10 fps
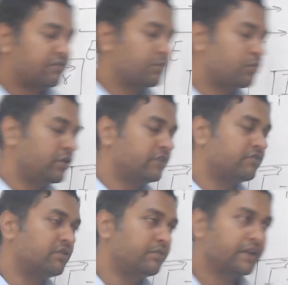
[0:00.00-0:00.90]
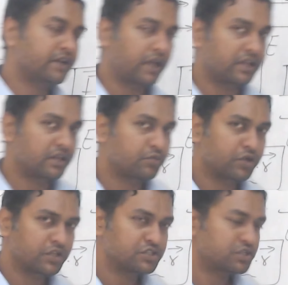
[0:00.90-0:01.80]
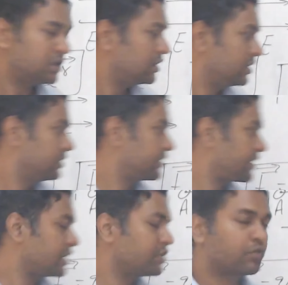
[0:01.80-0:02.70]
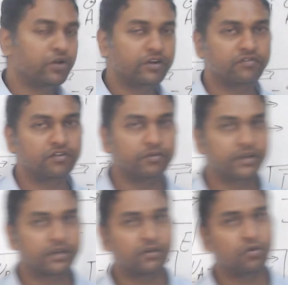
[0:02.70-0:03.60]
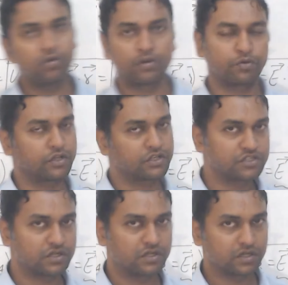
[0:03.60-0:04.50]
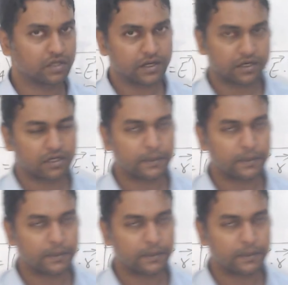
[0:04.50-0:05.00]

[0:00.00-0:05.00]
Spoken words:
point will be at higher potential, the right point will be at a lower potential. Correct?